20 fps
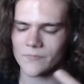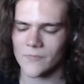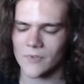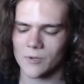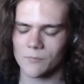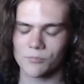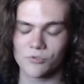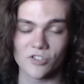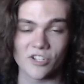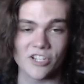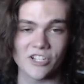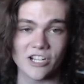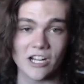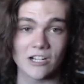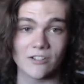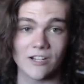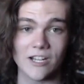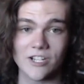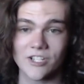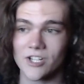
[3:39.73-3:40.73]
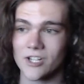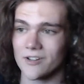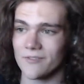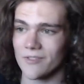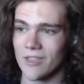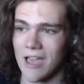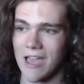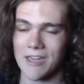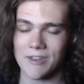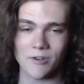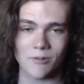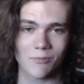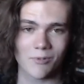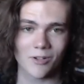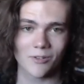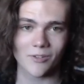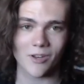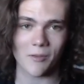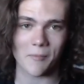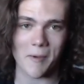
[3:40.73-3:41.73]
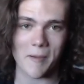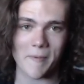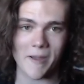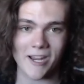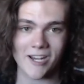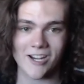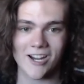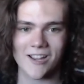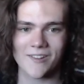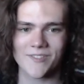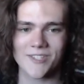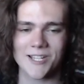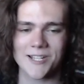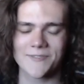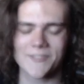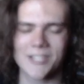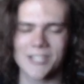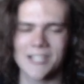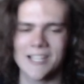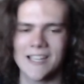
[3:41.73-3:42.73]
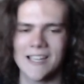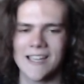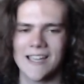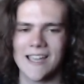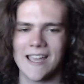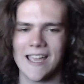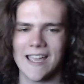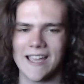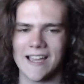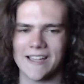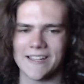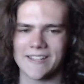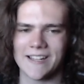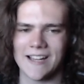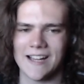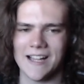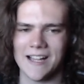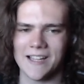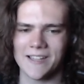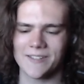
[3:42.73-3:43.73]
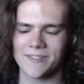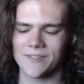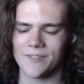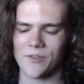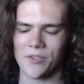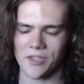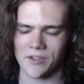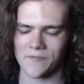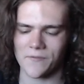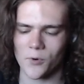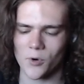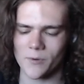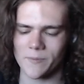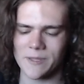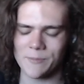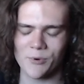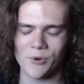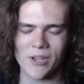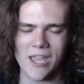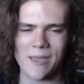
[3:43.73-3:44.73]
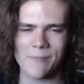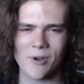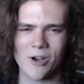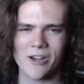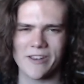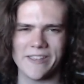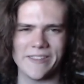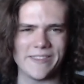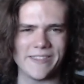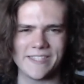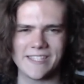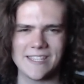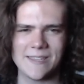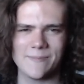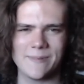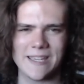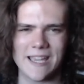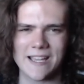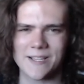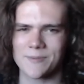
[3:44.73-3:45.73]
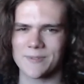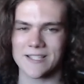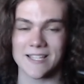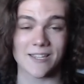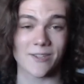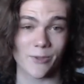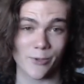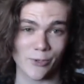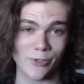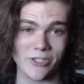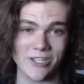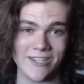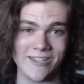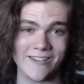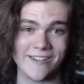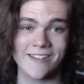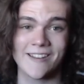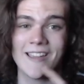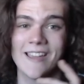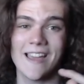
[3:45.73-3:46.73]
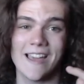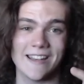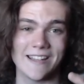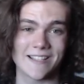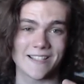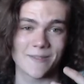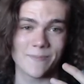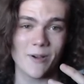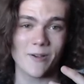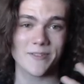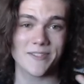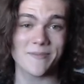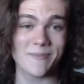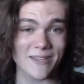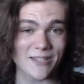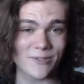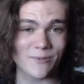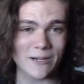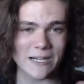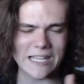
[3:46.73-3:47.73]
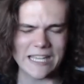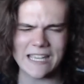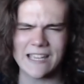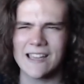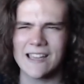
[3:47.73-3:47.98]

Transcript: pre-generation of the end world on my Minecraft server, and, like, four people came on, and the TPS was, like, 13, and it's supposed to be 20.